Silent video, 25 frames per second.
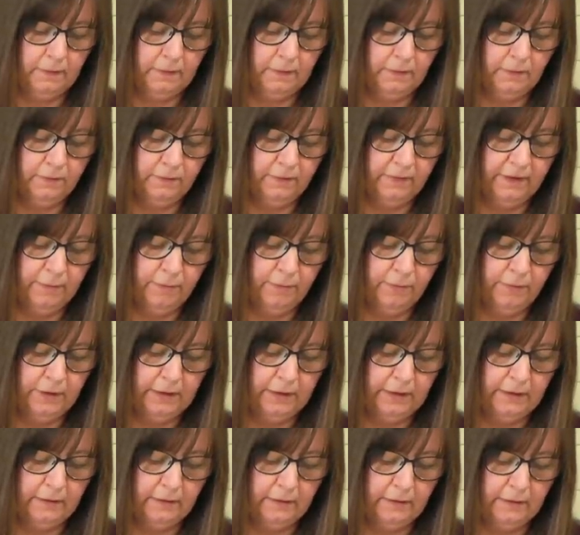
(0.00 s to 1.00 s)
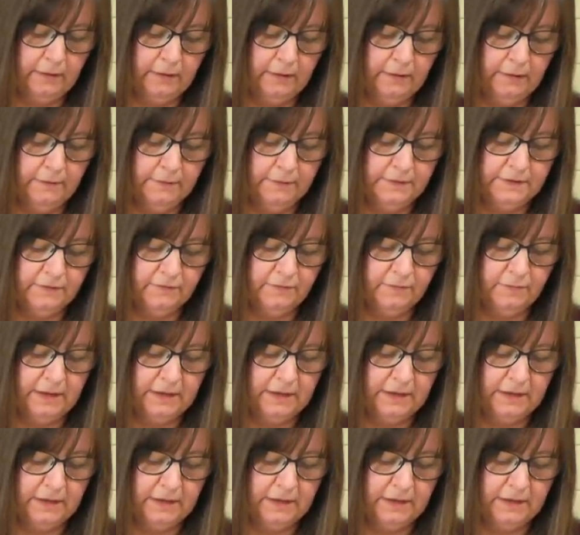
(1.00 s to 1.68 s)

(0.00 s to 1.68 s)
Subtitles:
your fabric colour, as I've